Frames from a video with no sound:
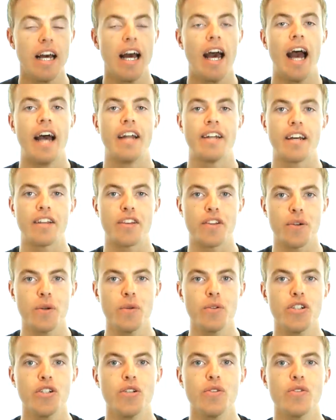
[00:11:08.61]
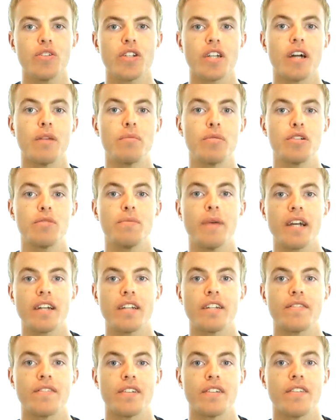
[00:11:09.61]
And that through choosing our
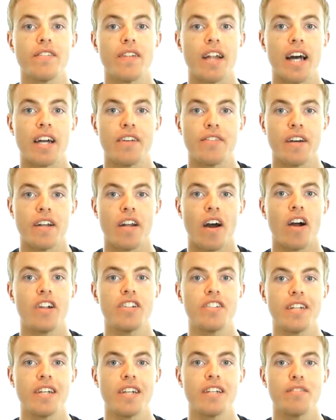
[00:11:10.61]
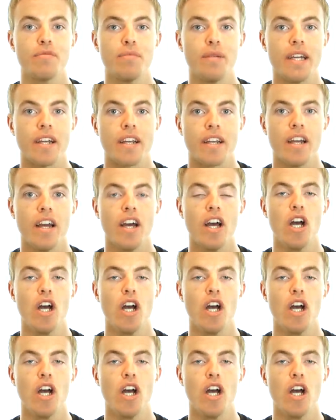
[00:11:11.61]
perspectives of life and our state of being,